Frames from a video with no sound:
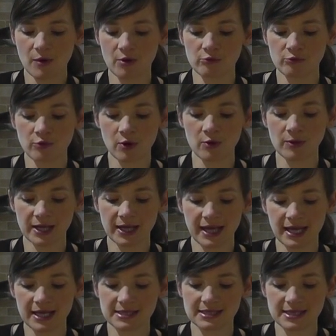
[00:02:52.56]
rolling
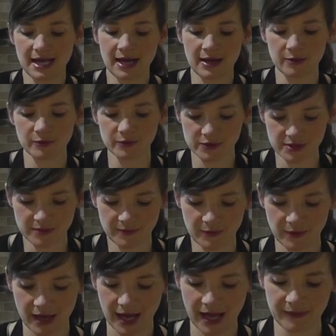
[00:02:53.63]
it out,
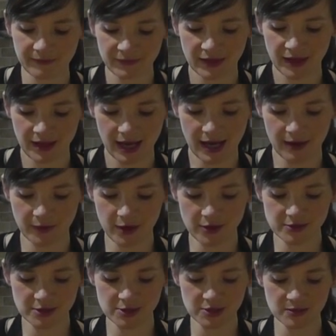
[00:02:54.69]
okay? I'm
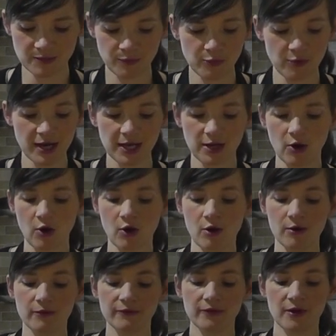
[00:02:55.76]
going to just break
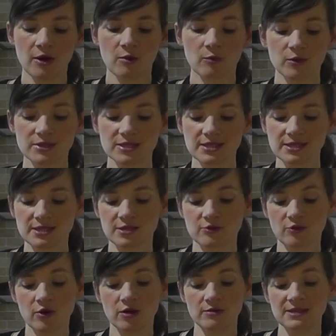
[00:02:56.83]
off what is
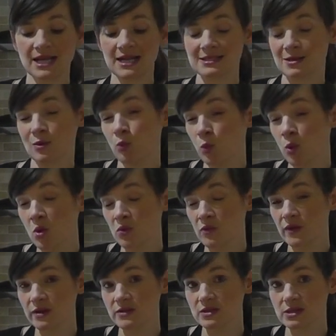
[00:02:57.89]
described as a
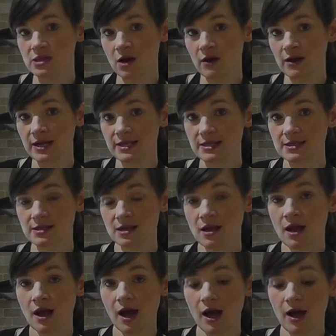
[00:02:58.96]
walnut size
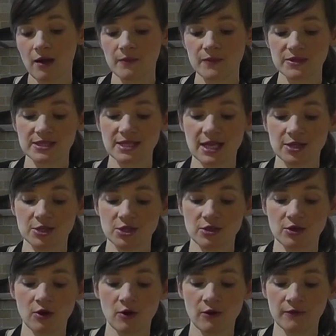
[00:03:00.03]

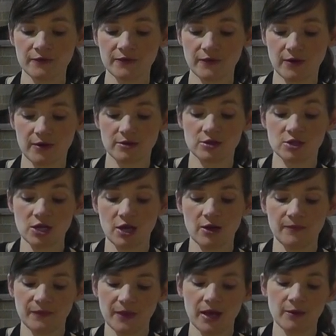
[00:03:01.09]
section of
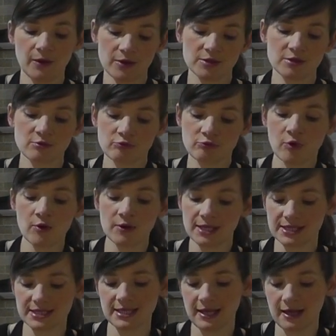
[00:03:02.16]
dough. I'm going to roll
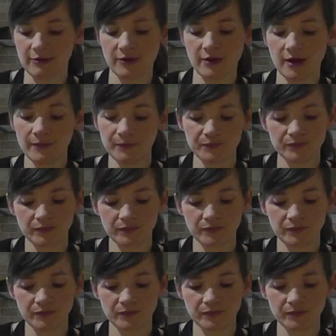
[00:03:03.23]
it together